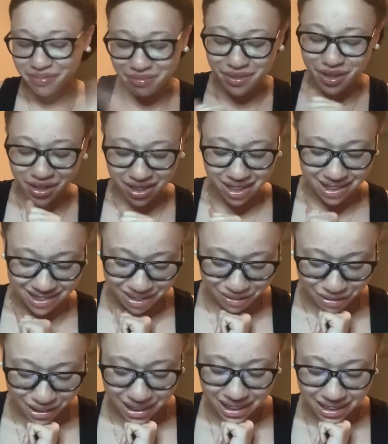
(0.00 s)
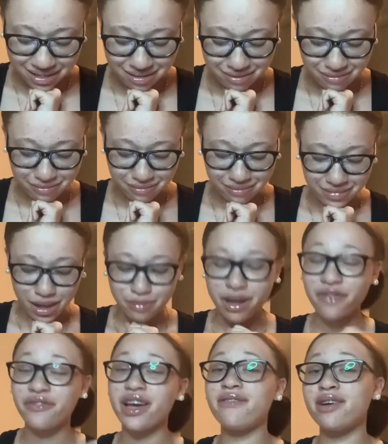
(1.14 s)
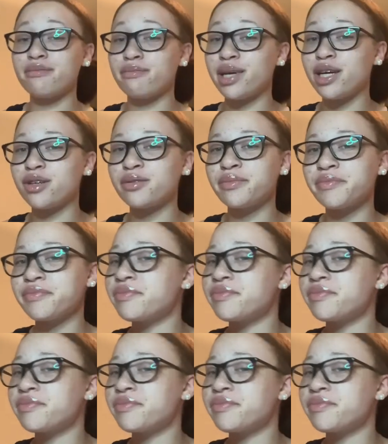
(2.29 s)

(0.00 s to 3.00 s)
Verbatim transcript: Gonna leave this one for later. My favorite meal